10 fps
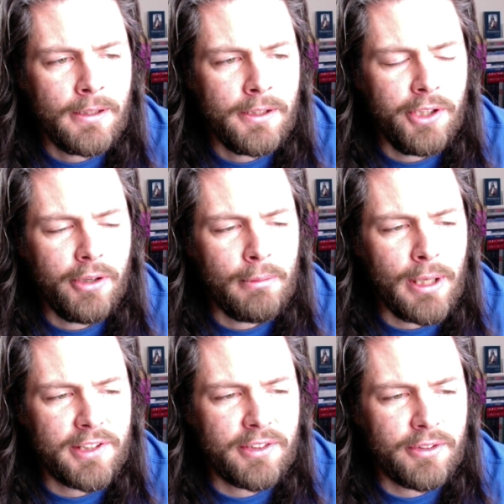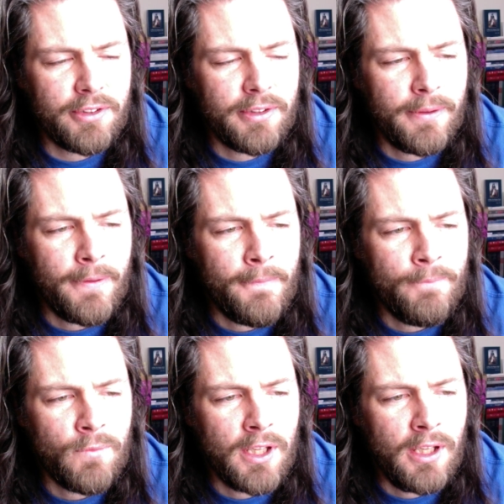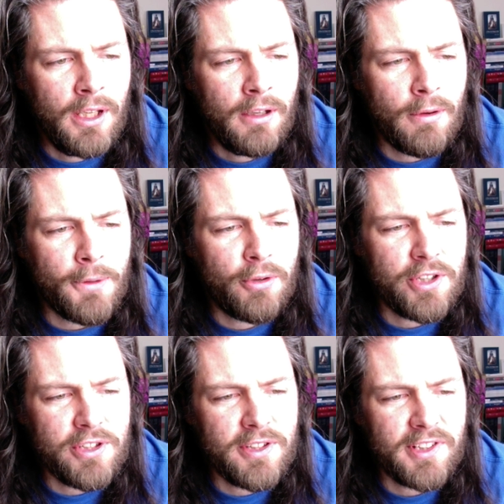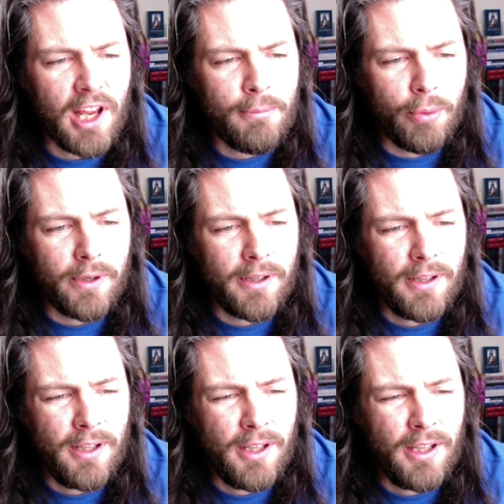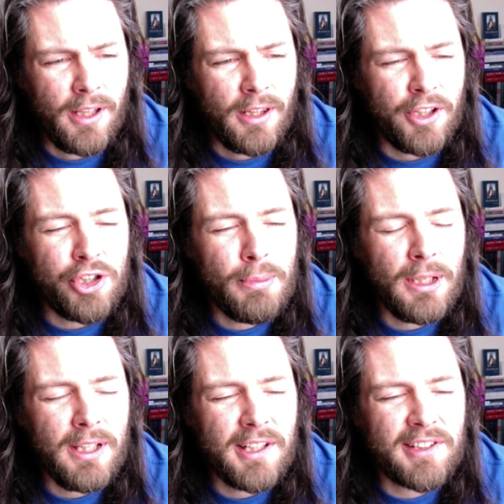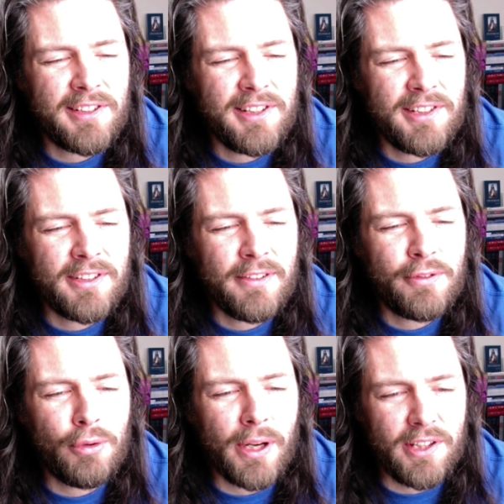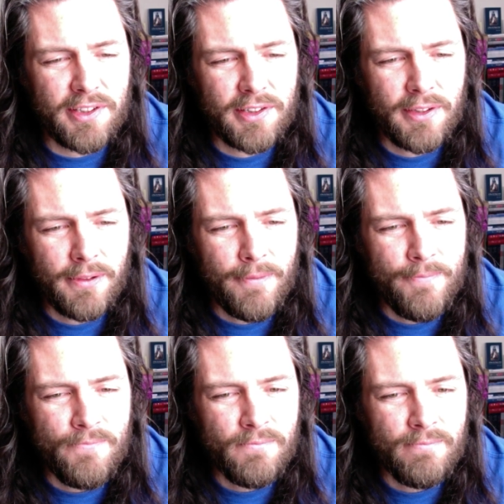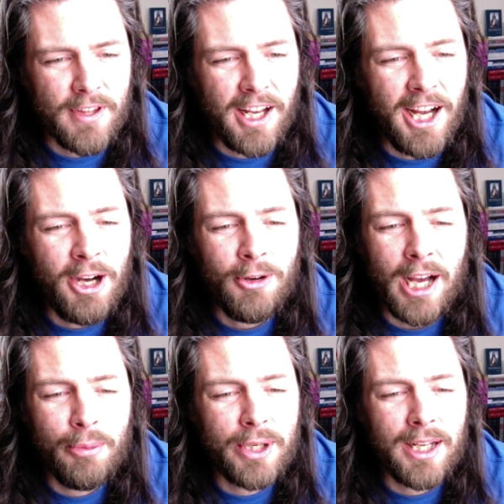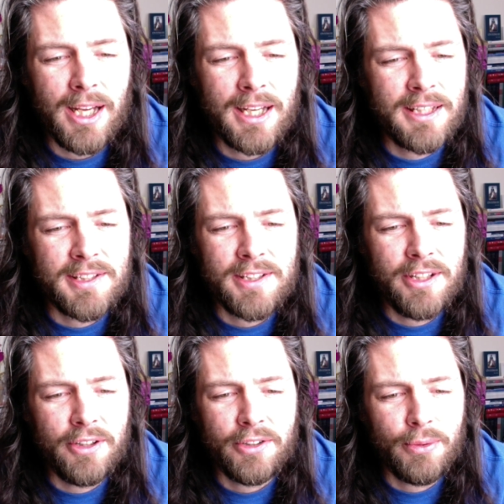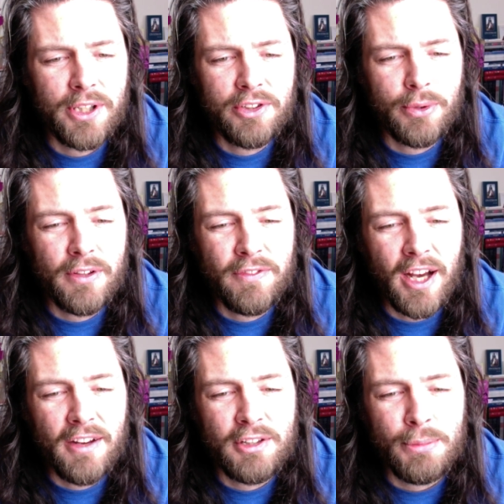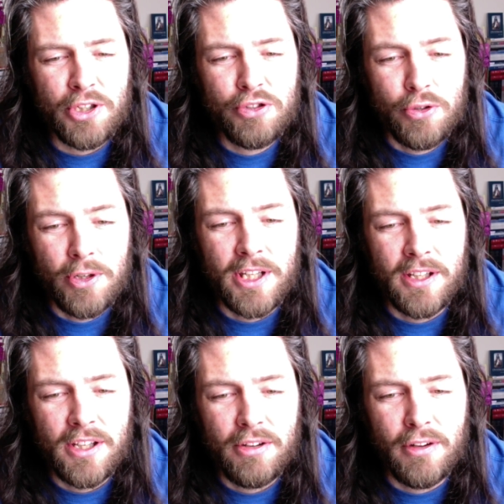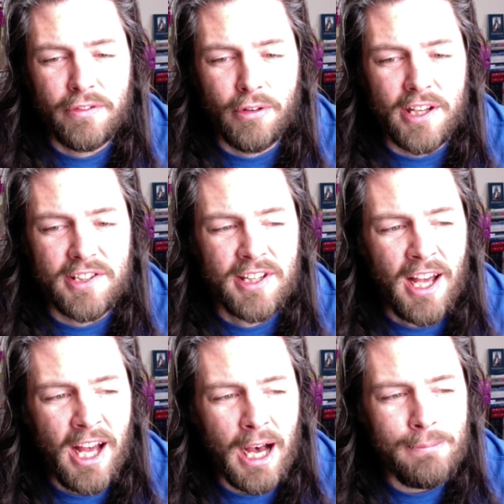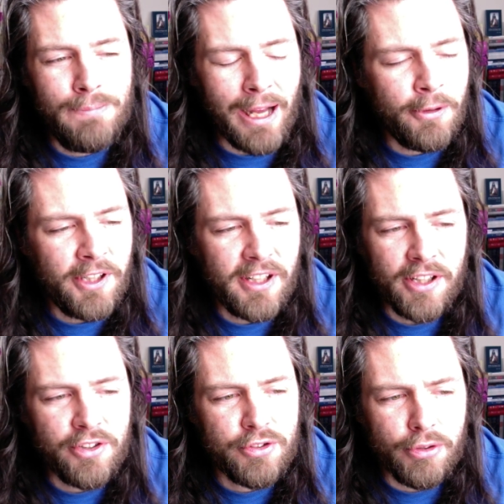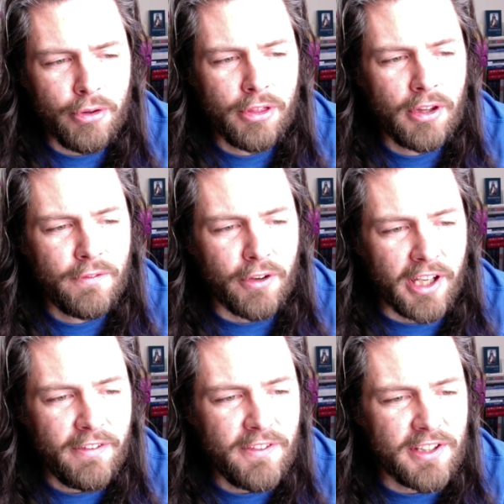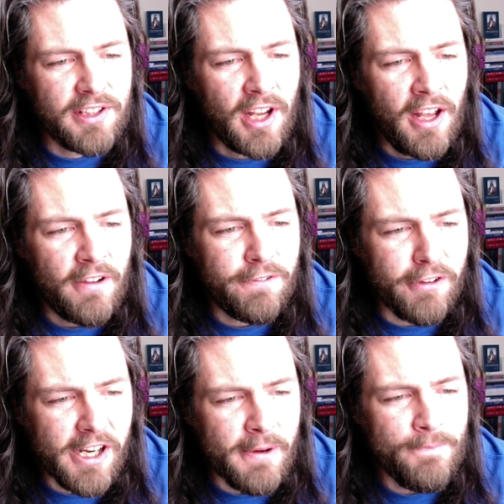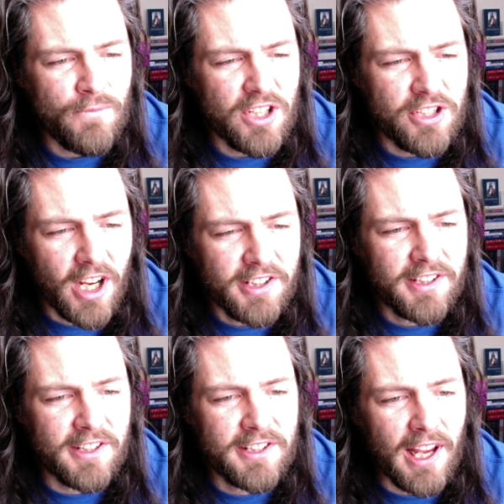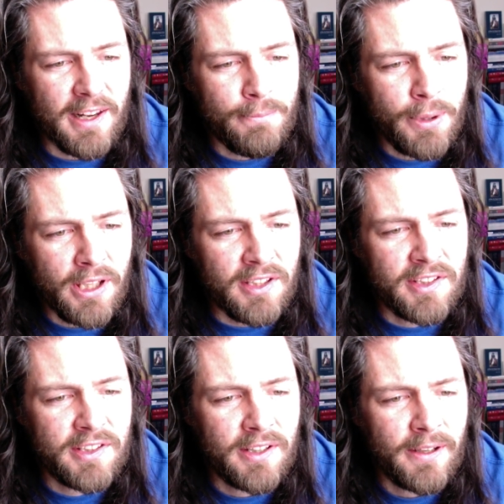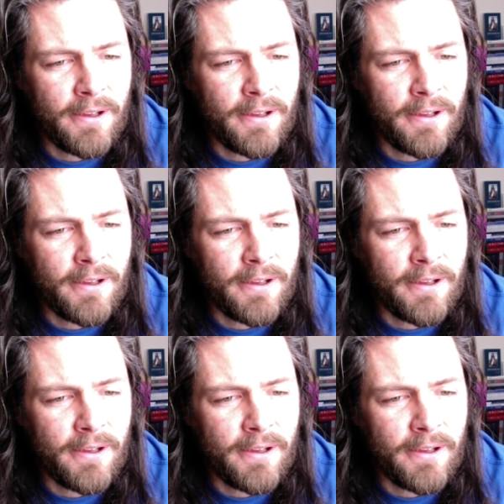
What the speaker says: Dear ambassadors, from the Christian standpoint, the Jubilee is a season of grace. How I would like this year 2025 to be truly a year of grace, abounding in truth, forgiveness, freedom, justice, and peace.